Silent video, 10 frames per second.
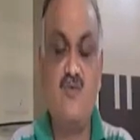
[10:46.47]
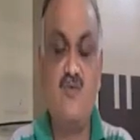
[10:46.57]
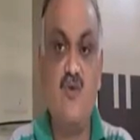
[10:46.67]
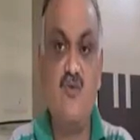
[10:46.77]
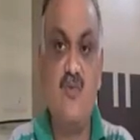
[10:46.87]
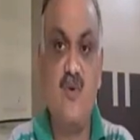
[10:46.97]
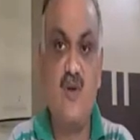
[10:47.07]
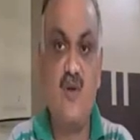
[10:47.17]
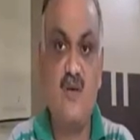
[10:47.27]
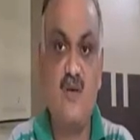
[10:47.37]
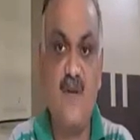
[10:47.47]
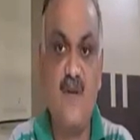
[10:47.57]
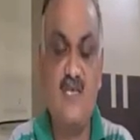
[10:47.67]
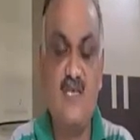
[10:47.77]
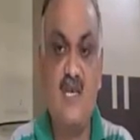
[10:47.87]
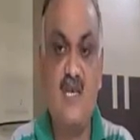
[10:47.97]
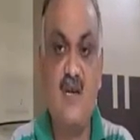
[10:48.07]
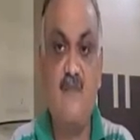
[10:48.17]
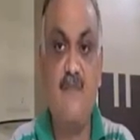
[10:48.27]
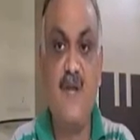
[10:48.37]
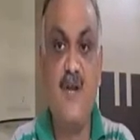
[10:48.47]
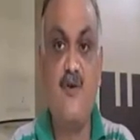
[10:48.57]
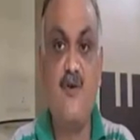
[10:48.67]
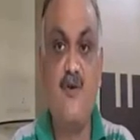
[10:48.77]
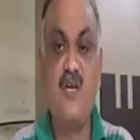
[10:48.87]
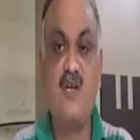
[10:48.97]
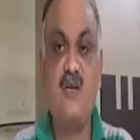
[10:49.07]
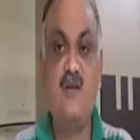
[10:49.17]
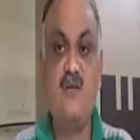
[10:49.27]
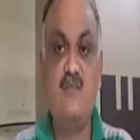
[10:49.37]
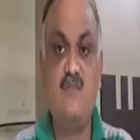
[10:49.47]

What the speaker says: look for the present predominant